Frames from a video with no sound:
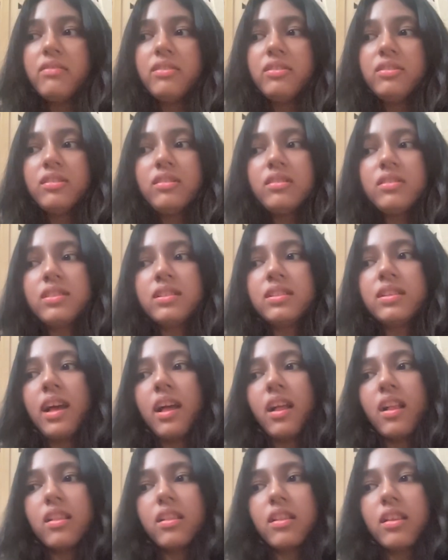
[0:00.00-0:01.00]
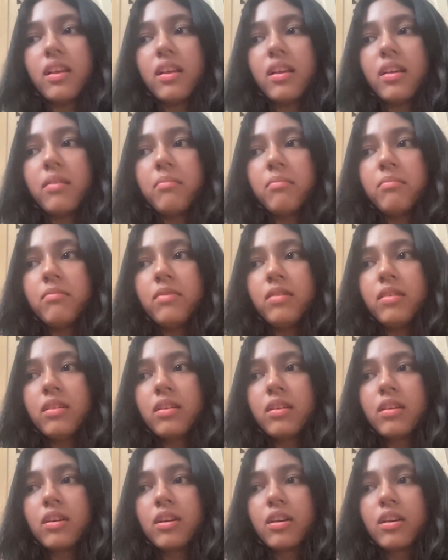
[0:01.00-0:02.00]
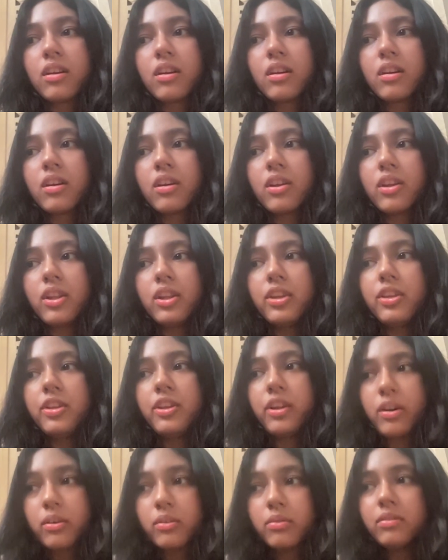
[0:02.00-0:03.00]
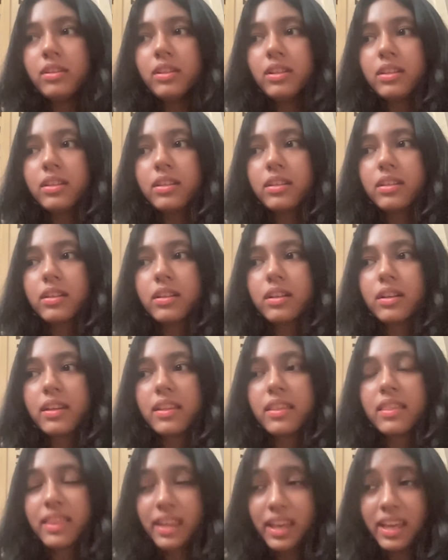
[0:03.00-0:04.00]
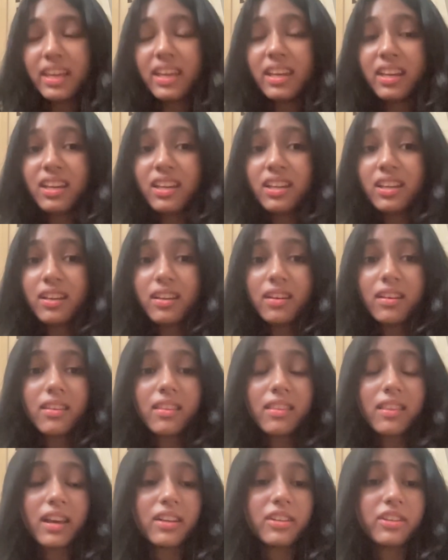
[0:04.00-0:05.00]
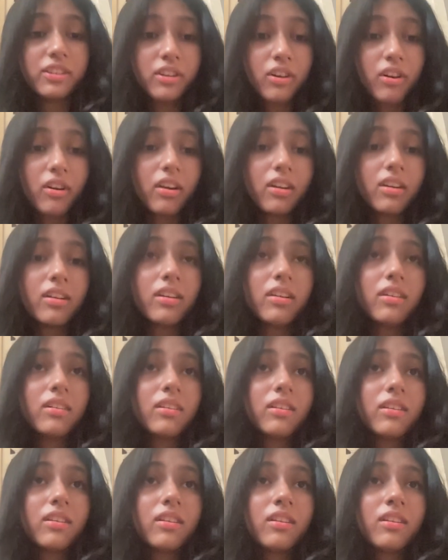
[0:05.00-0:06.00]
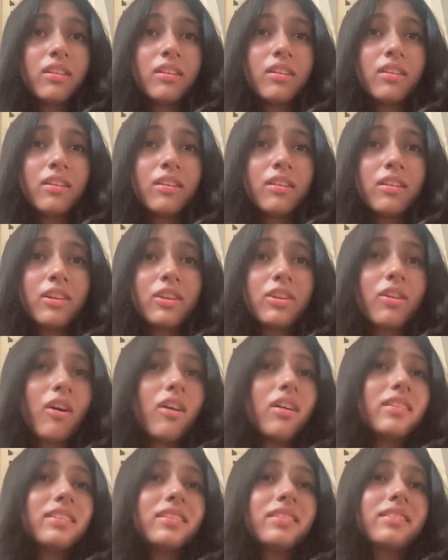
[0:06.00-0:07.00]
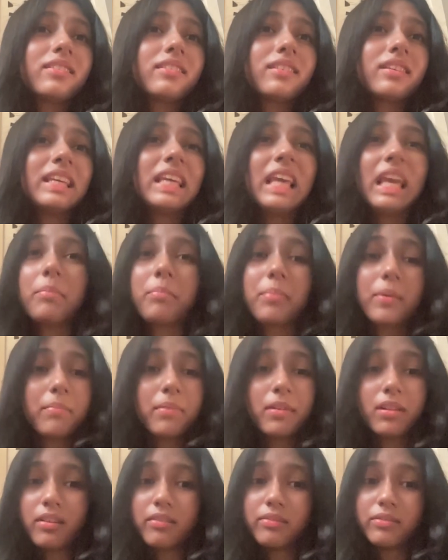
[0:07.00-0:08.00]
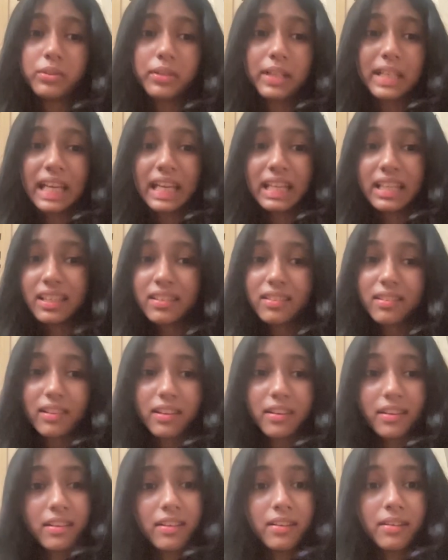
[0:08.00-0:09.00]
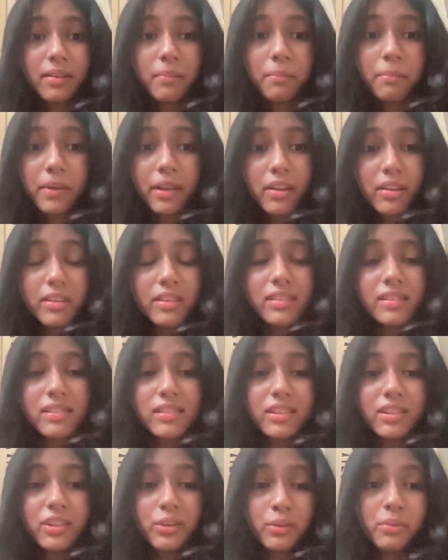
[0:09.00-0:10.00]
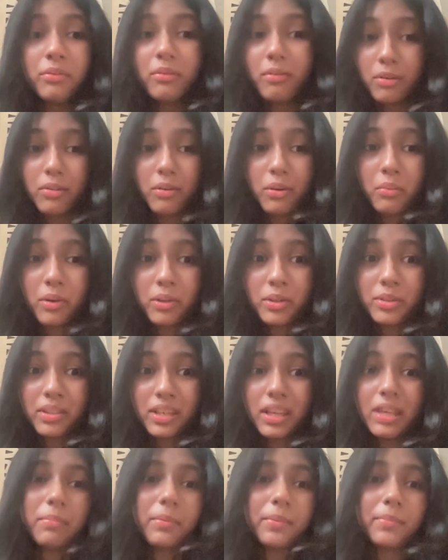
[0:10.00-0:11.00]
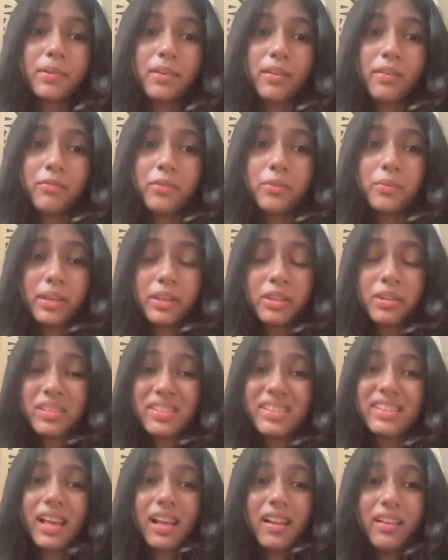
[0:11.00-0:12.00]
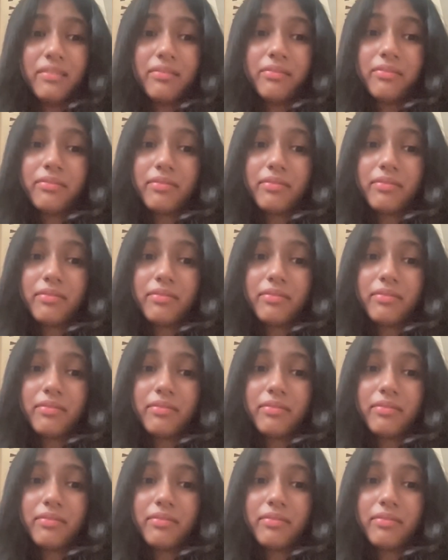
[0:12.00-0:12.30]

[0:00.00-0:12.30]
would just tell them, don't think that you're not capable of doing anything, because you don't know what you're capable of doing yourself.